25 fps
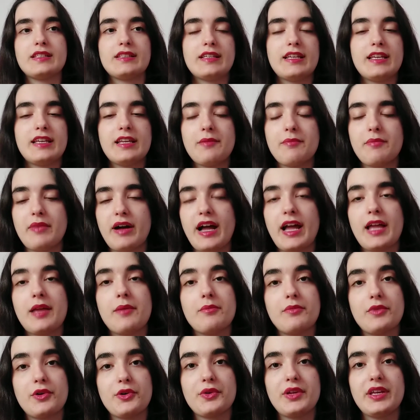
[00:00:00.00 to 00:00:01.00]
League by
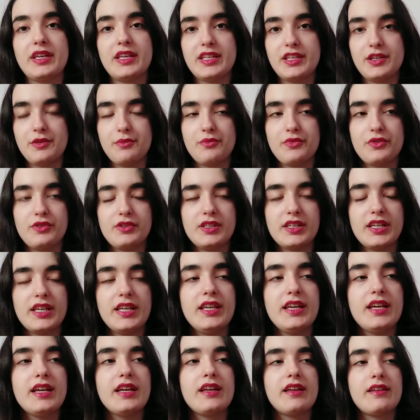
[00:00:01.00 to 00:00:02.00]
Marie Kimberly.
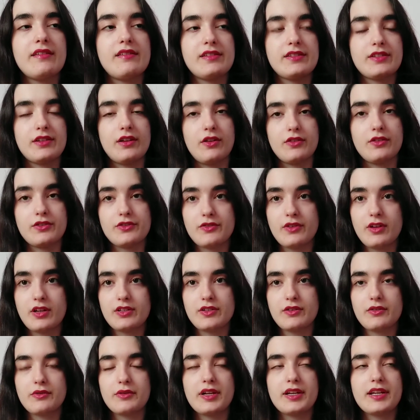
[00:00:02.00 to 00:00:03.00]
This also has
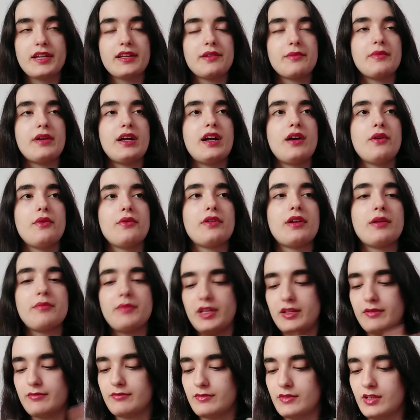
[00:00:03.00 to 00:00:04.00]
already come out. I
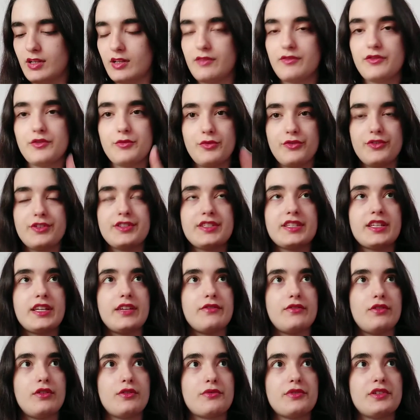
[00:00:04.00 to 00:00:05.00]
mean, all of the books I've
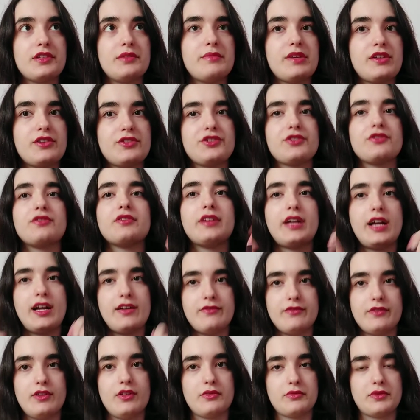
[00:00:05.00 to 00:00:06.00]
already mentioned have
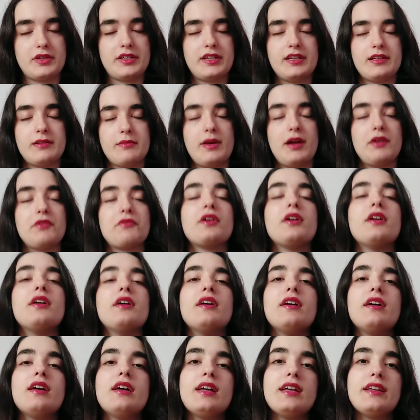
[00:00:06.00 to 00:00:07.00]
already come out.
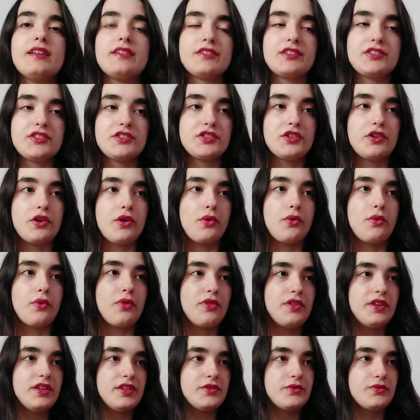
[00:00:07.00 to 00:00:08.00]
So
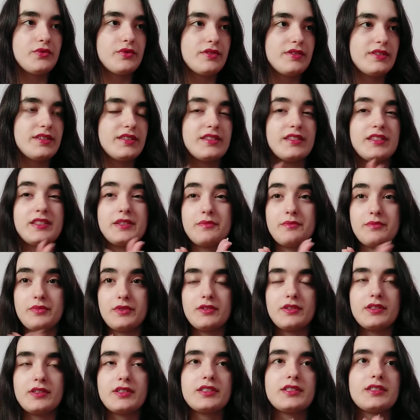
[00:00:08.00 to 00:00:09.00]
this was this
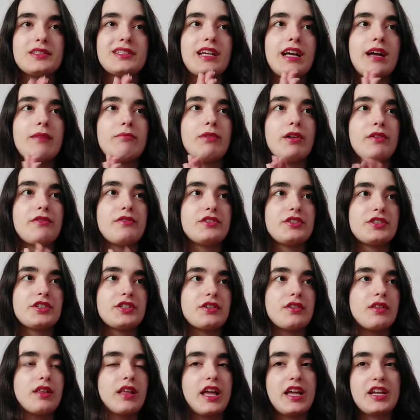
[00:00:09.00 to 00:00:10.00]
book about this
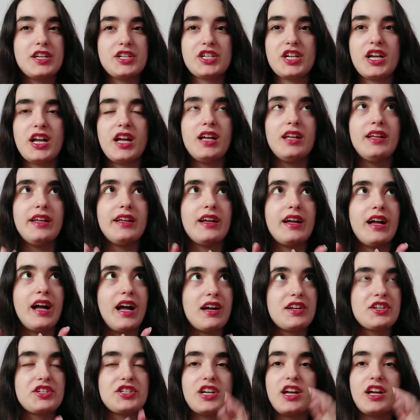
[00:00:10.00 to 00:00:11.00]
girl, Asha,
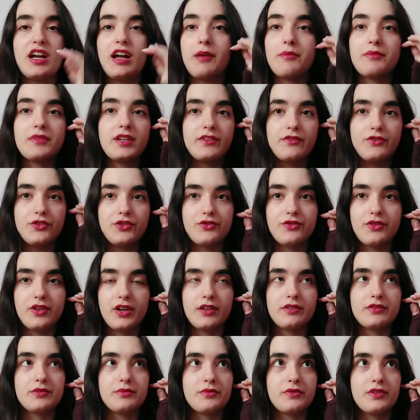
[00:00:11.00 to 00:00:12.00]
I'm never sure how
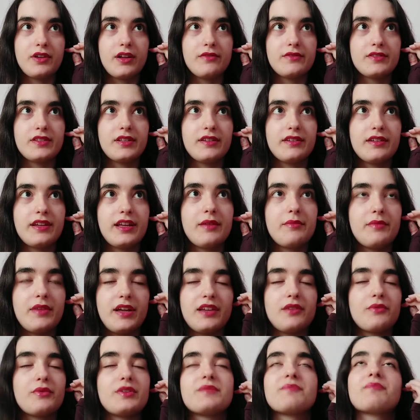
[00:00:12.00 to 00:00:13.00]
to pronounce that name.
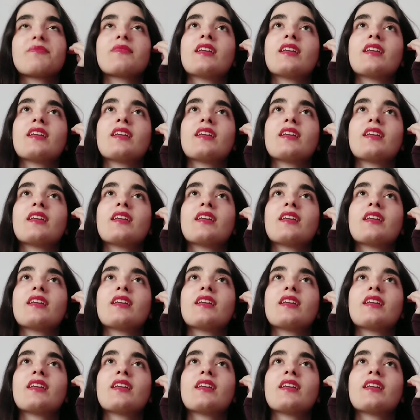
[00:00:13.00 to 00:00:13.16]
Anyways,